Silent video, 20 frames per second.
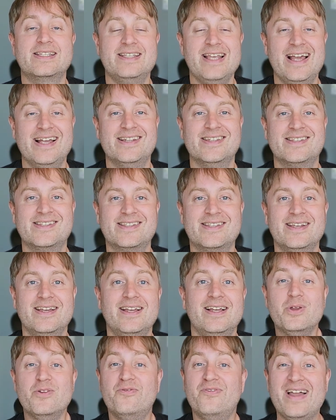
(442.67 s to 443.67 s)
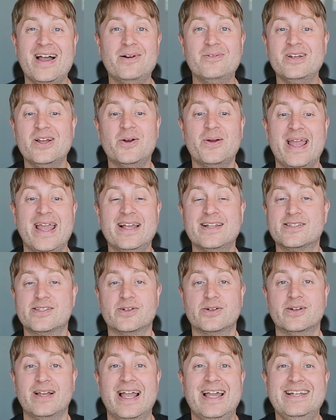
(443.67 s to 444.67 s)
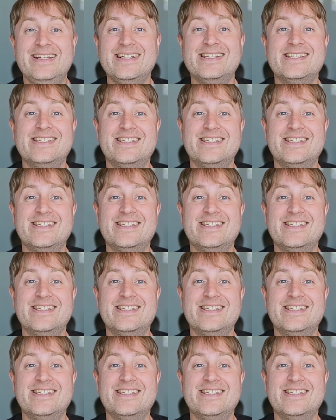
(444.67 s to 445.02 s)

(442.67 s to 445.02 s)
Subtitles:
sense. We found our answer, and it's